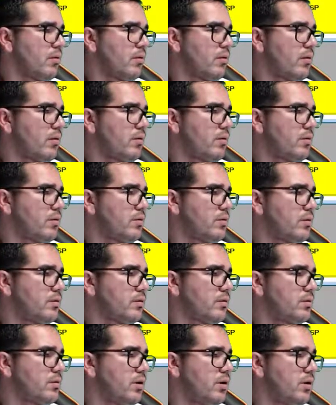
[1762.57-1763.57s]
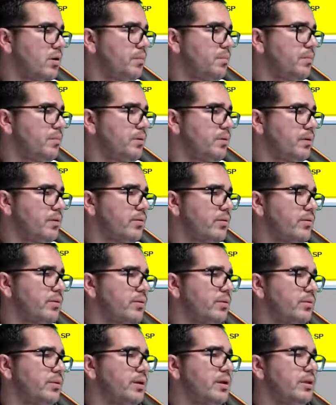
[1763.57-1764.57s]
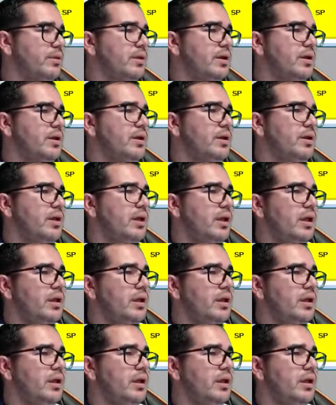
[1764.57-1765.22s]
stop, all right. And here I'm